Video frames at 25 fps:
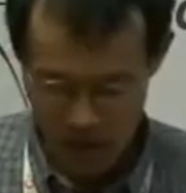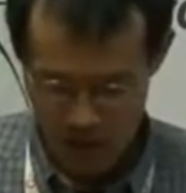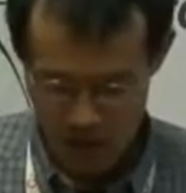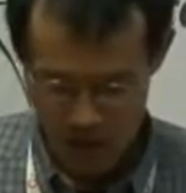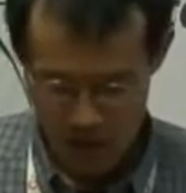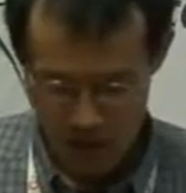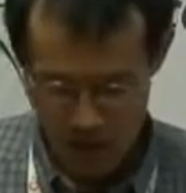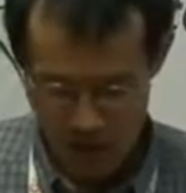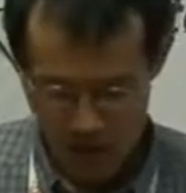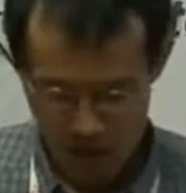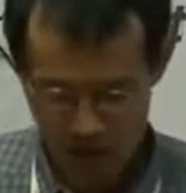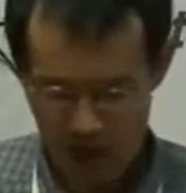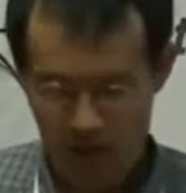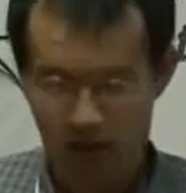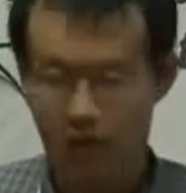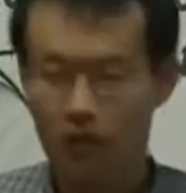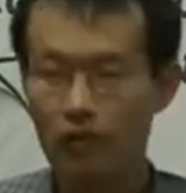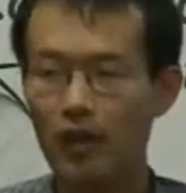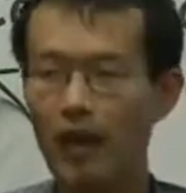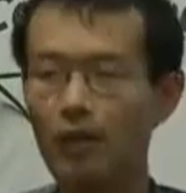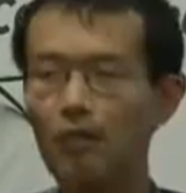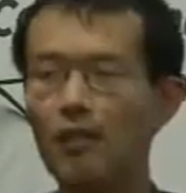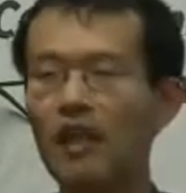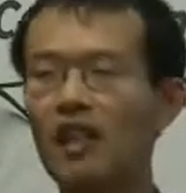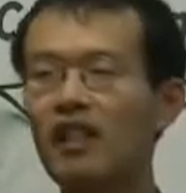So it is
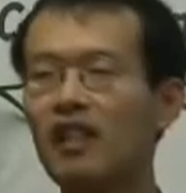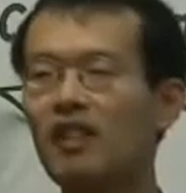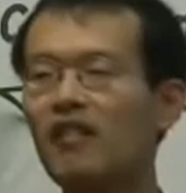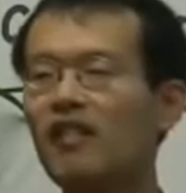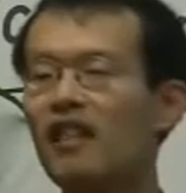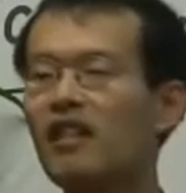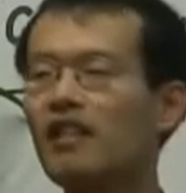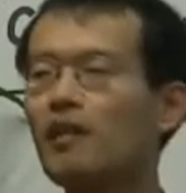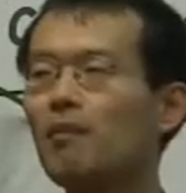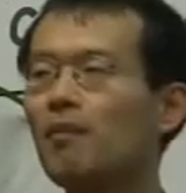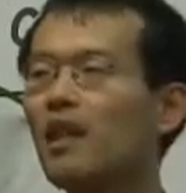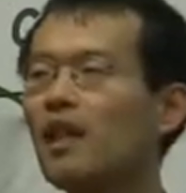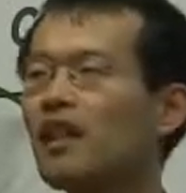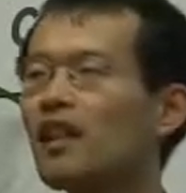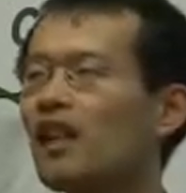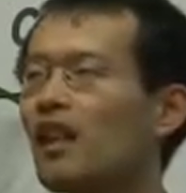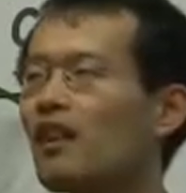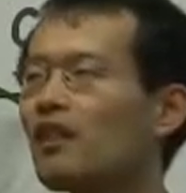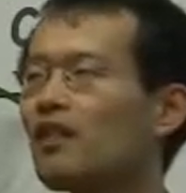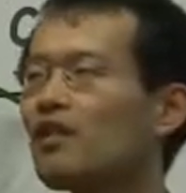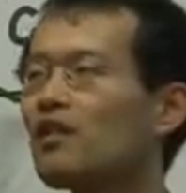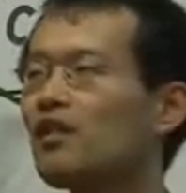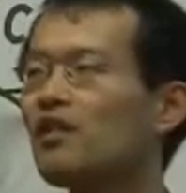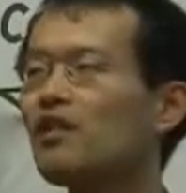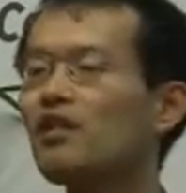
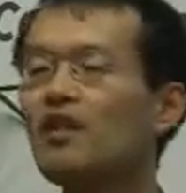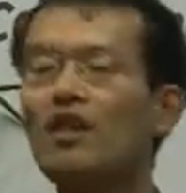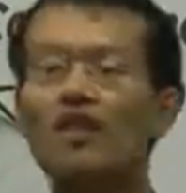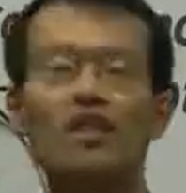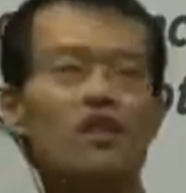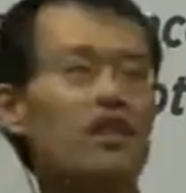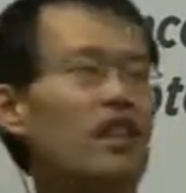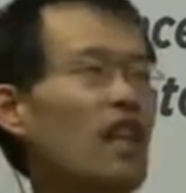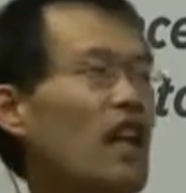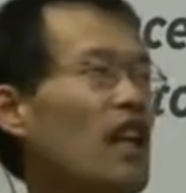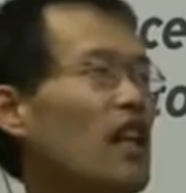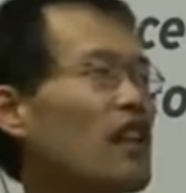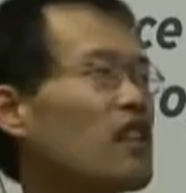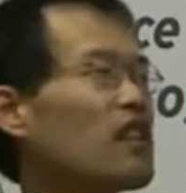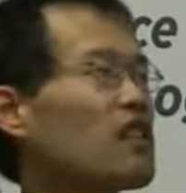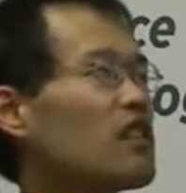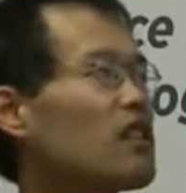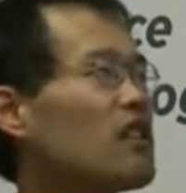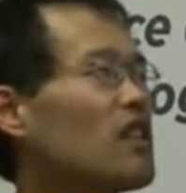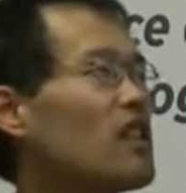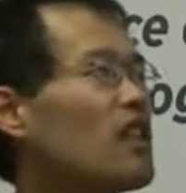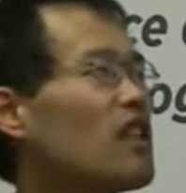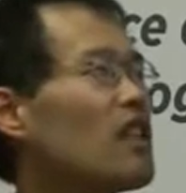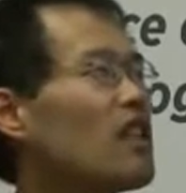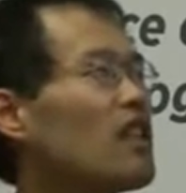fundamental to know
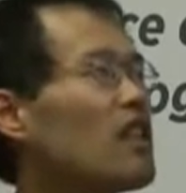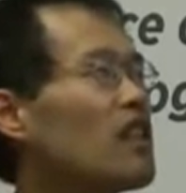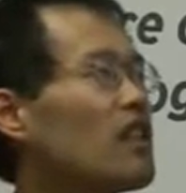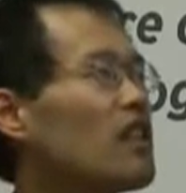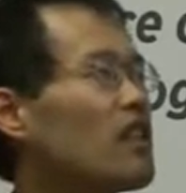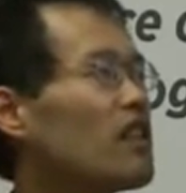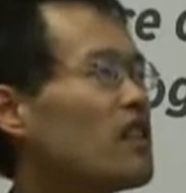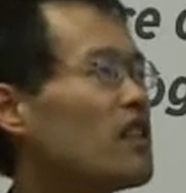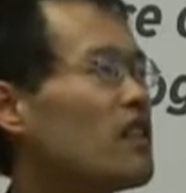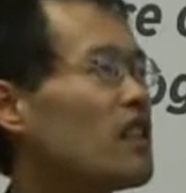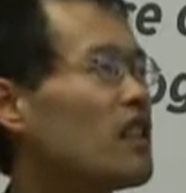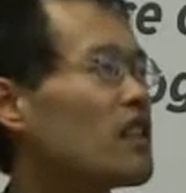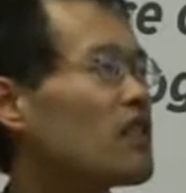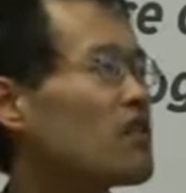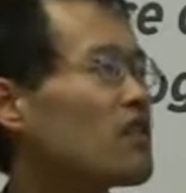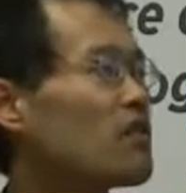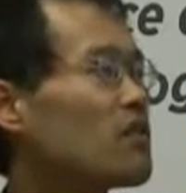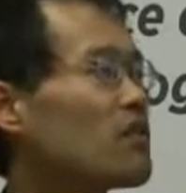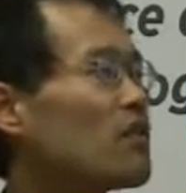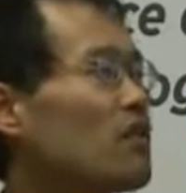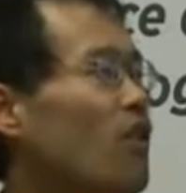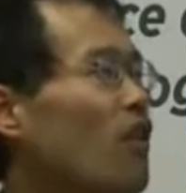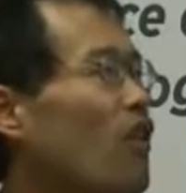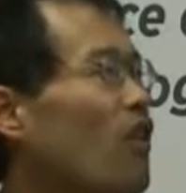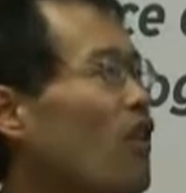that this
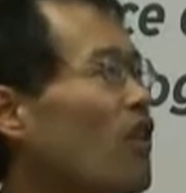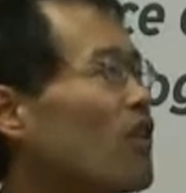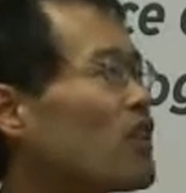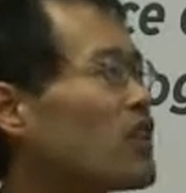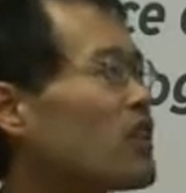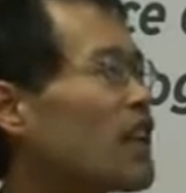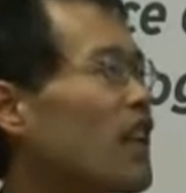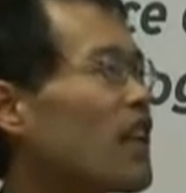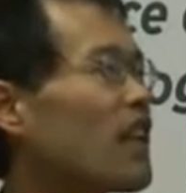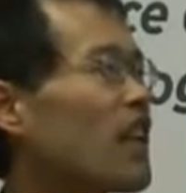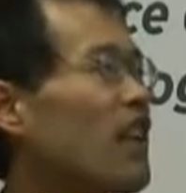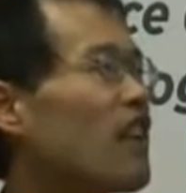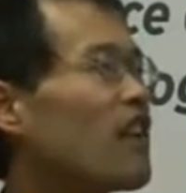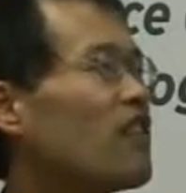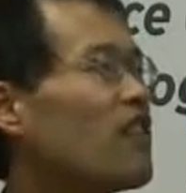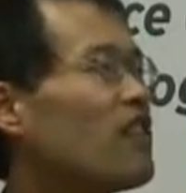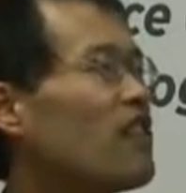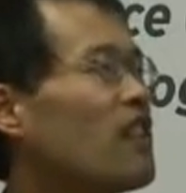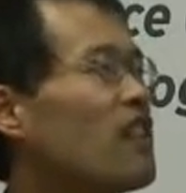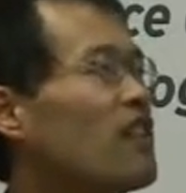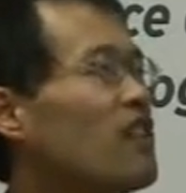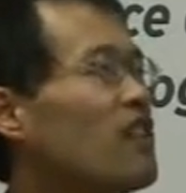4 channel